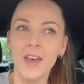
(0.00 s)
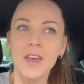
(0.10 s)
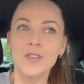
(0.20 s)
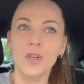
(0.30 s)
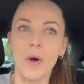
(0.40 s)

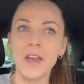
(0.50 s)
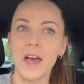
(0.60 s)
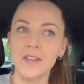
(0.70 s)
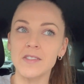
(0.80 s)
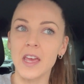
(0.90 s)
So I
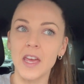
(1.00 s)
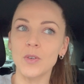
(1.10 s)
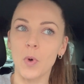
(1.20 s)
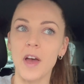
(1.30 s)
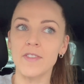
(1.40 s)
understand
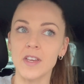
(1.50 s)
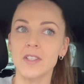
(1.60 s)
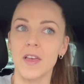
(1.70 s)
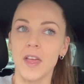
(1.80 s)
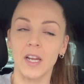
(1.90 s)
why things
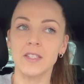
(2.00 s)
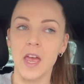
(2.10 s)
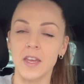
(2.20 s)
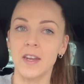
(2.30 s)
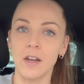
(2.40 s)
like that are
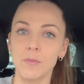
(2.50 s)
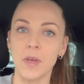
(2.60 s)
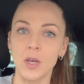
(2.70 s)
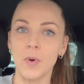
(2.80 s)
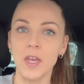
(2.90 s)
taken out in
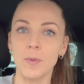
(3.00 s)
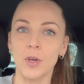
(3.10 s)
peak week,